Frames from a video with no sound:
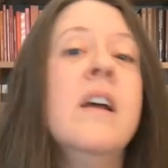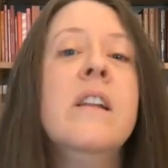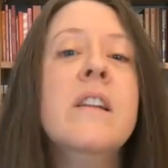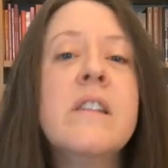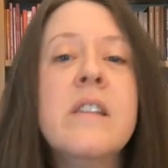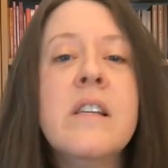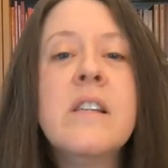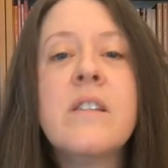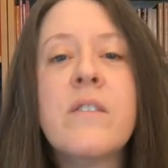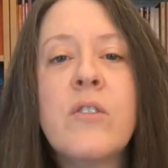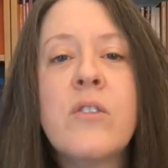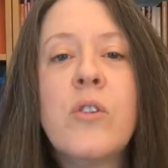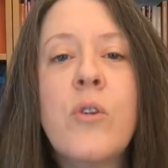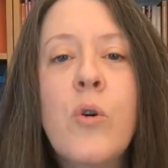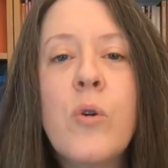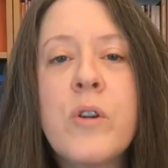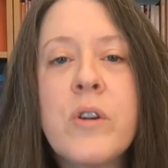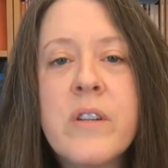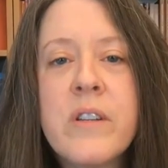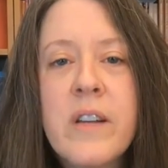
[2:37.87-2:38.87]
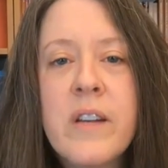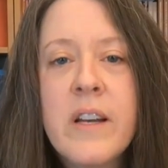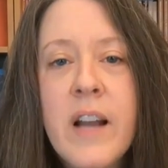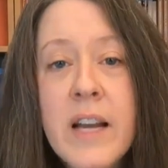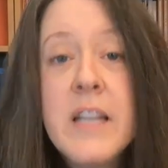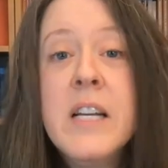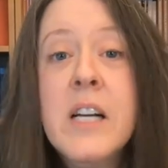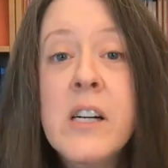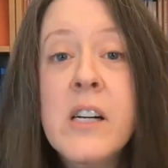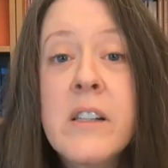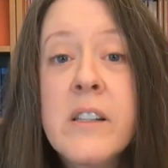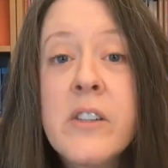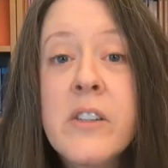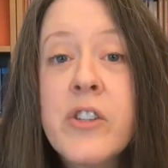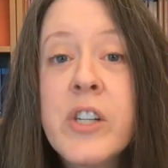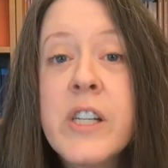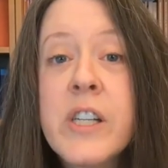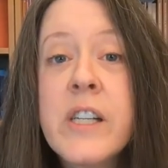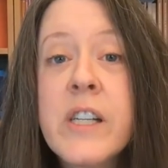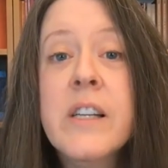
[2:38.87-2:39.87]
This is of course an
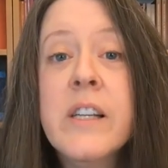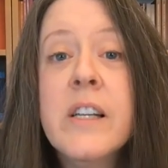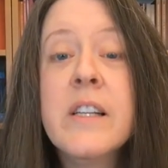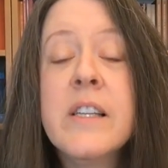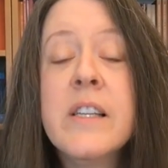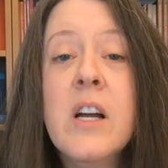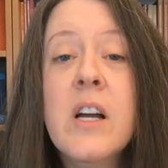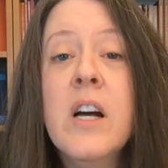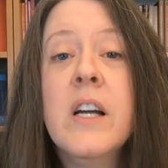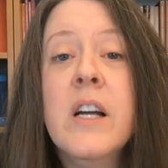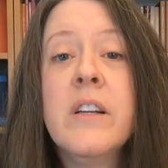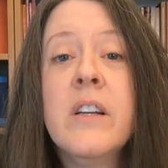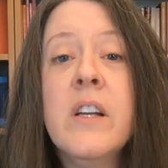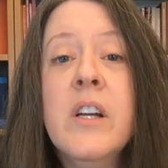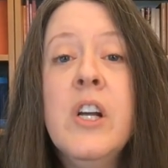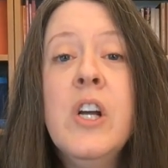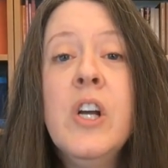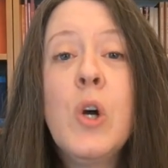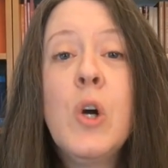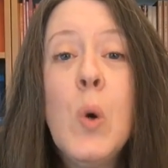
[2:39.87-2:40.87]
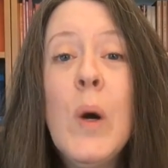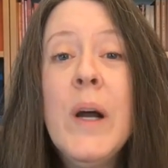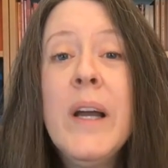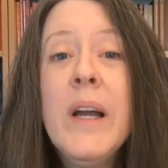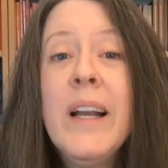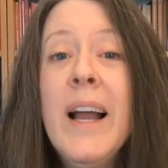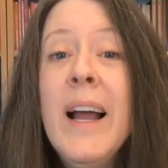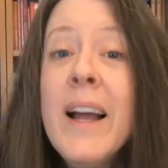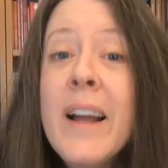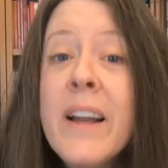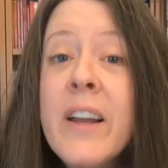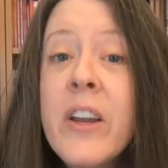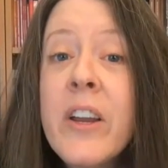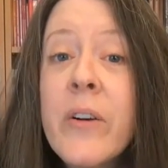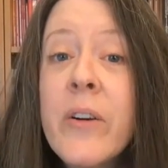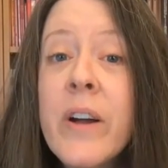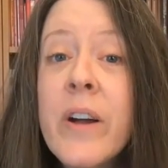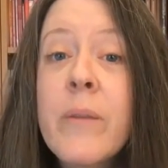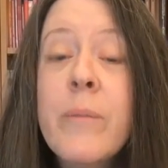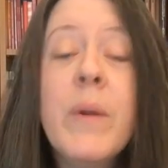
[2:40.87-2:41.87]
ideology, and it's not quite
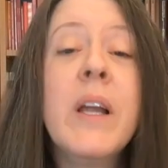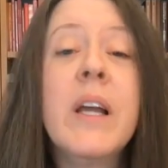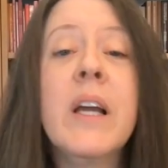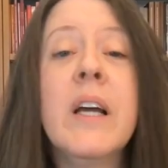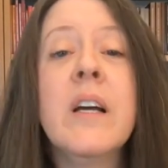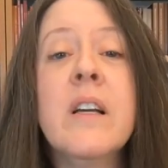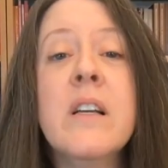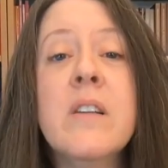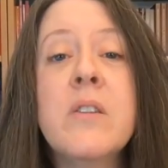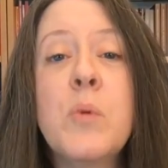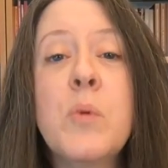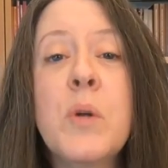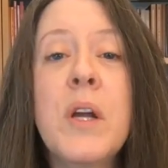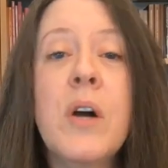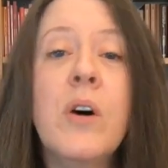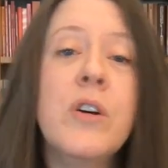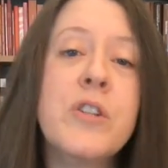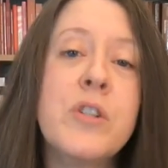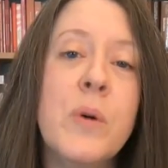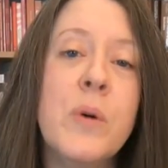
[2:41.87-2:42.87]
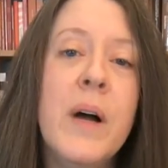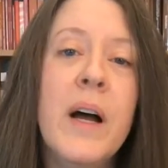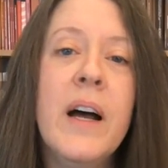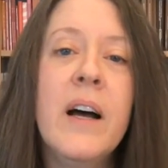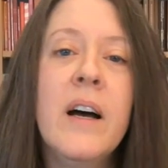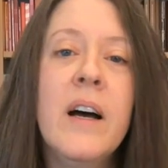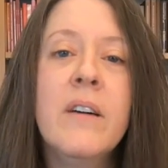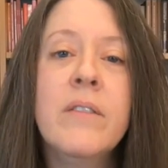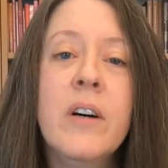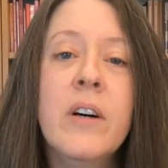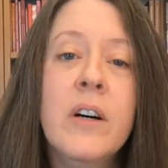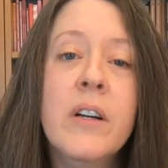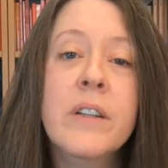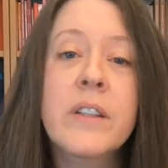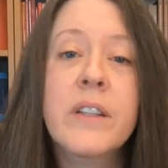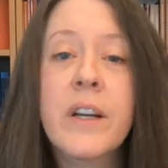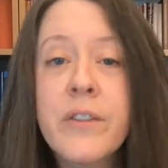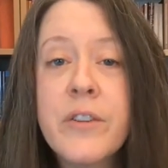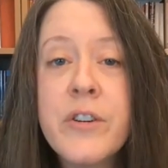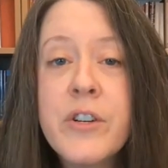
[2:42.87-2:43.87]
accurate because we also have on
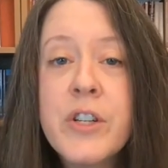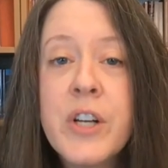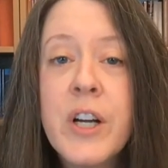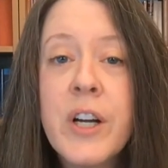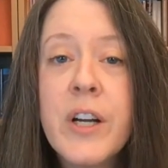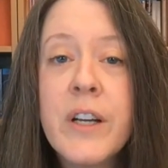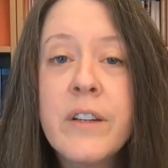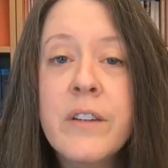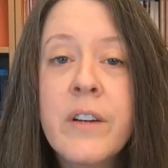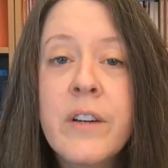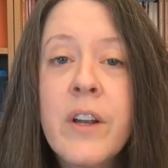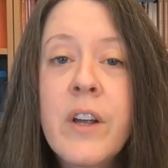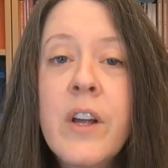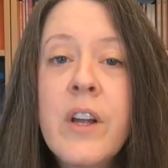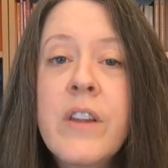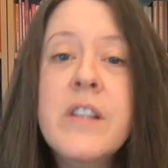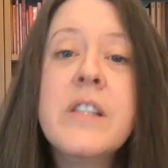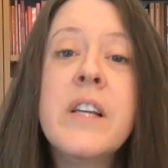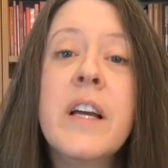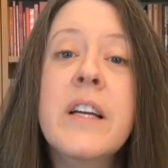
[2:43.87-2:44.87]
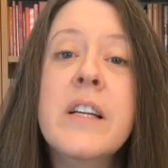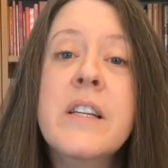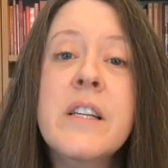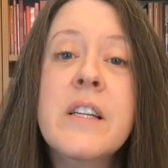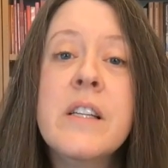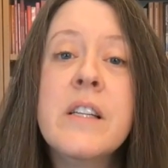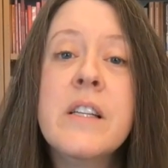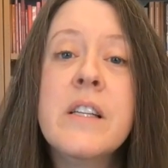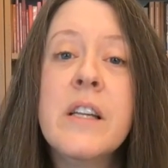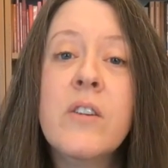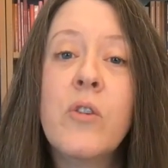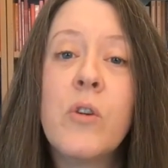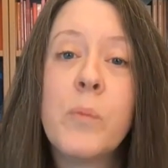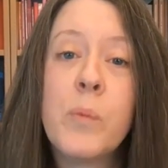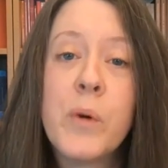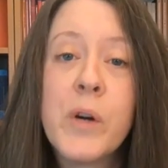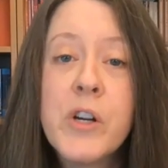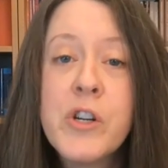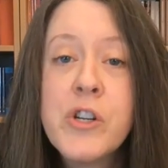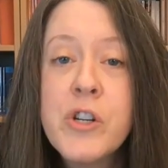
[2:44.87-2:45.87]
the other side this idea that
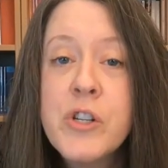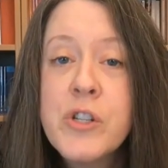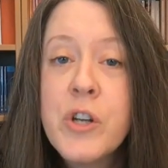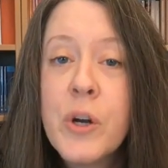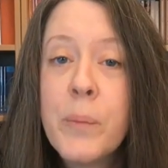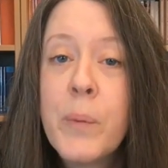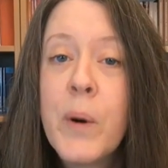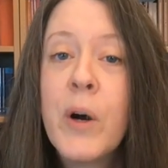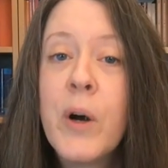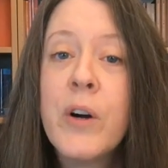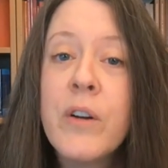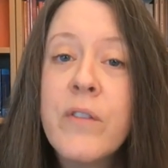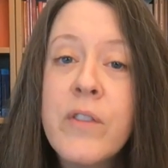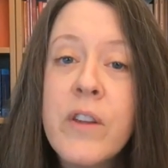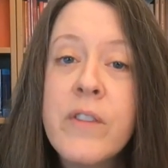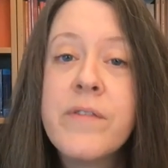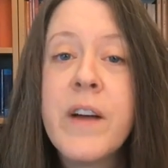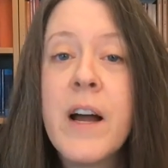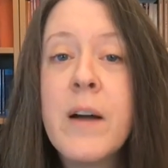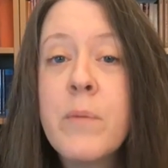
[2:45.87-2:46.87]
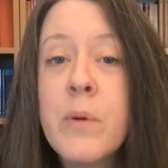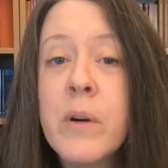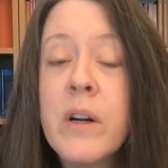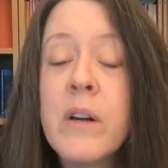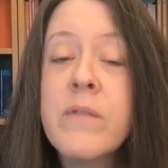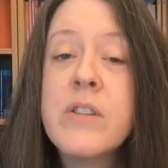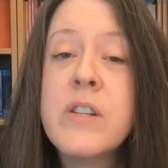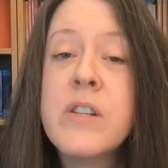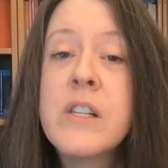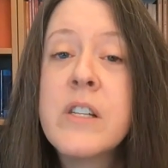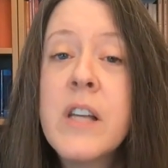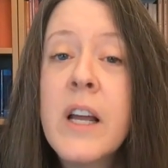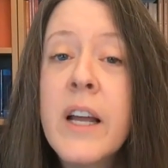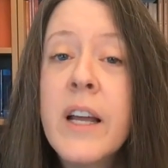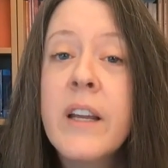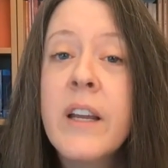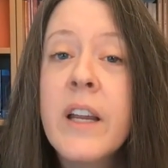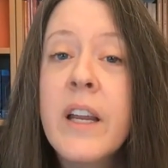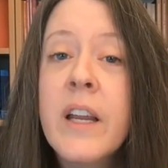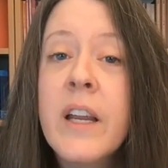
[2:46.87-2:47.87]
corporations are part of the fabric of
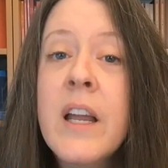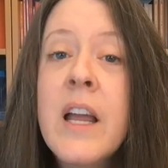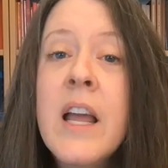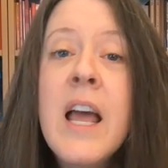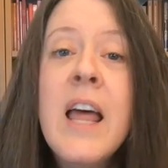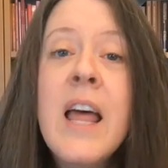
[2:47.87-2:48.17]
society.